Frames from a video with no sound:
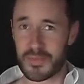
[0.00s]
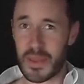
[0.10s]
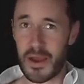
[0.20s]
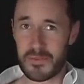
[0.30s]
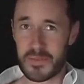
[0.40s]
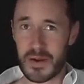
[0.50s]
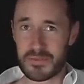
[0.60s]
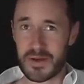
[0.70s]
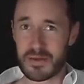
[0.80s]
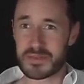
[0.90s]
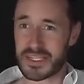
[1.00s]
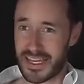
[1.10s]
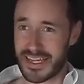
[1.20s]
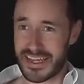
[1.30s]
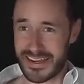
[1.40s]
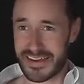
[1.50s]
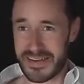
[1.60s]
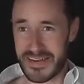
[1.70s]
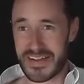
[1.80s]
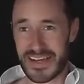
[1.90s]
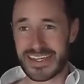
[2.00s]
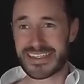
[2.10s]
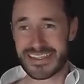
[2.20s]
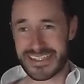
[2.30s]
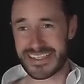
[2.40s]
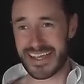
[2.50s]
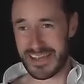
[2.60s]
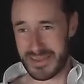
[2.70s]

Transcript: I'm studying. I go to classes at